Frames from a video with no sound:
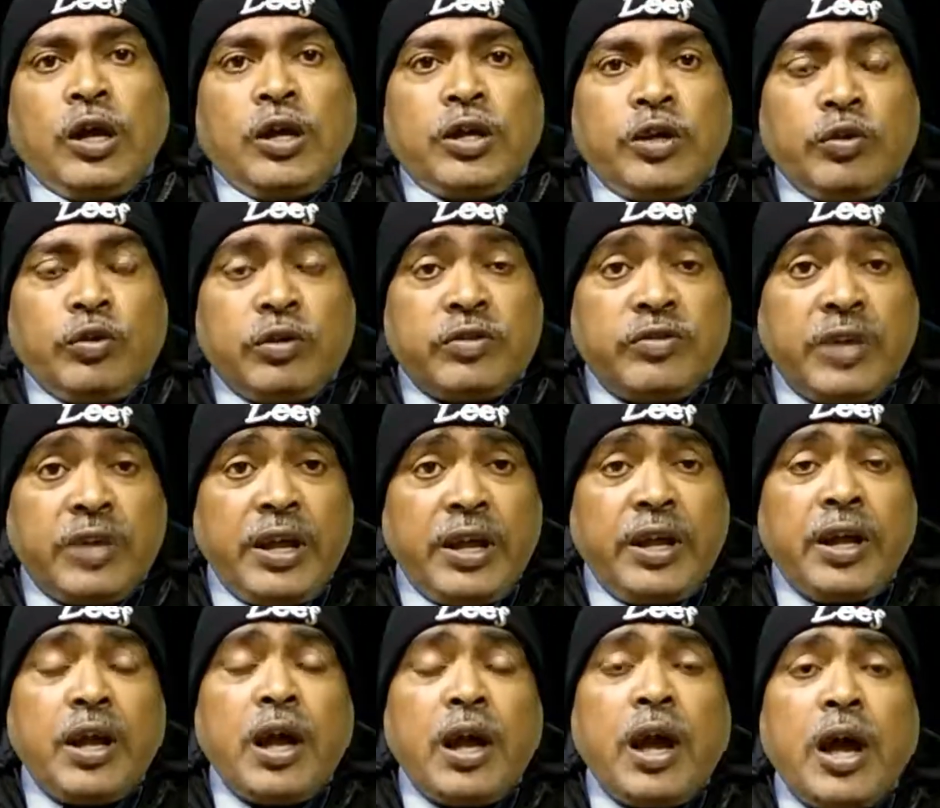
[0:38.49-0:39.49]
You will
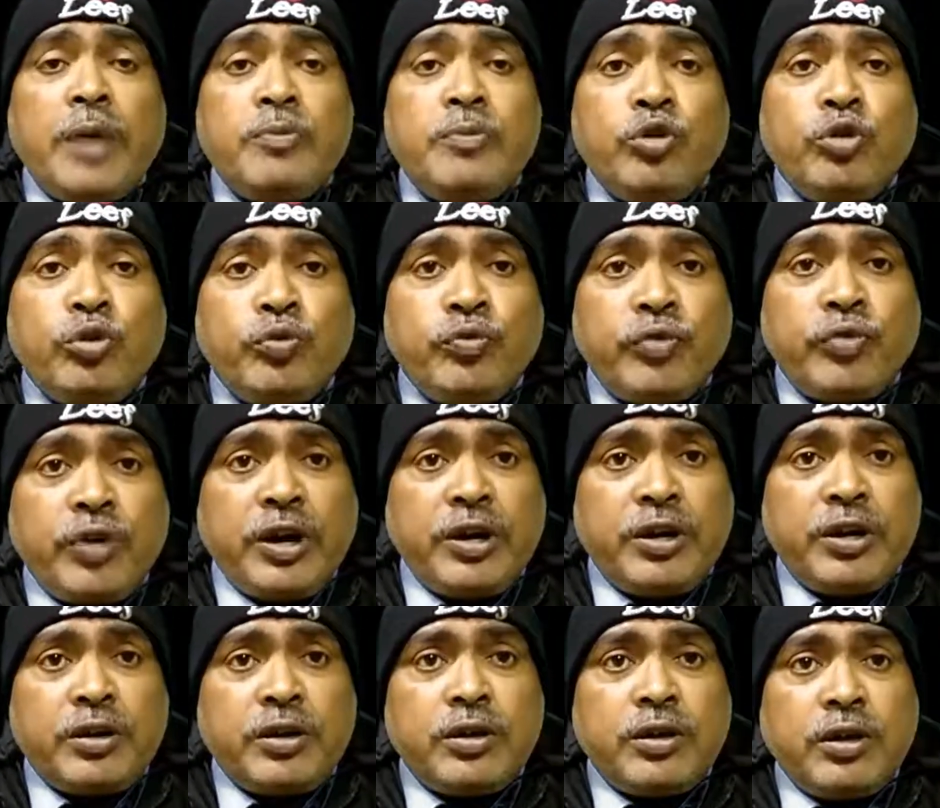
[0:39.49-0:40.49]
say, I am your friend.